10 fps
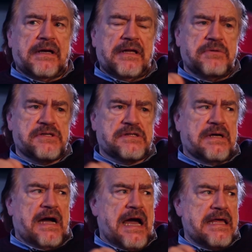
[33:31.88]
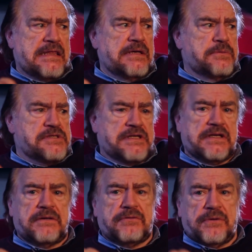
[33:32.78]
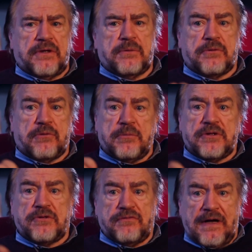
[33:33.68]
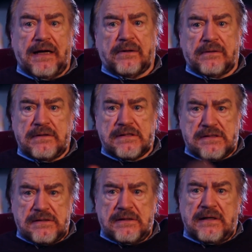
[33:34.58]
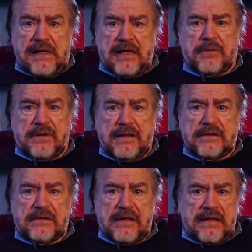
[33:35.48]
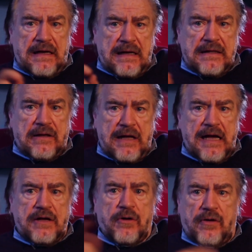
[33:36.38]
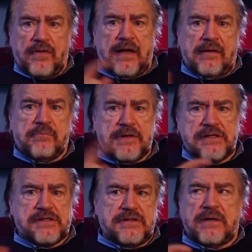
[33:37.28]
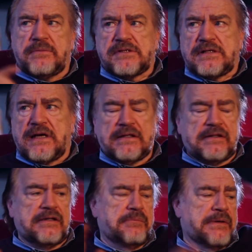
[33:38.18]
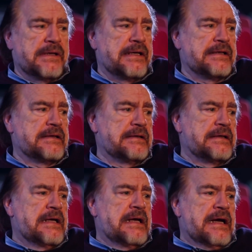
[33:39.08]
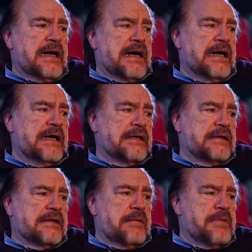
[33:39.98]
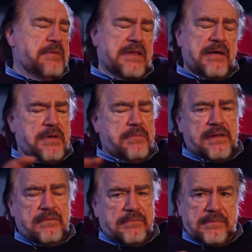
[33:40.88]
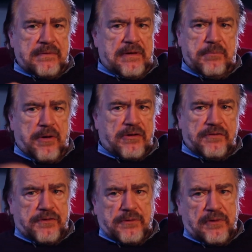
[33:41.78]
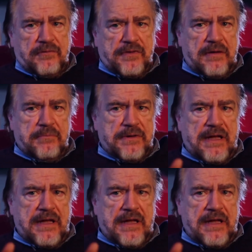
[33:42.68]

And he was, I think, was thinking of doing it with Robert Duvall as Hannibal Lecter. I got that impression. That was the idea behind it. And maybe that may be apocryphal, all of that.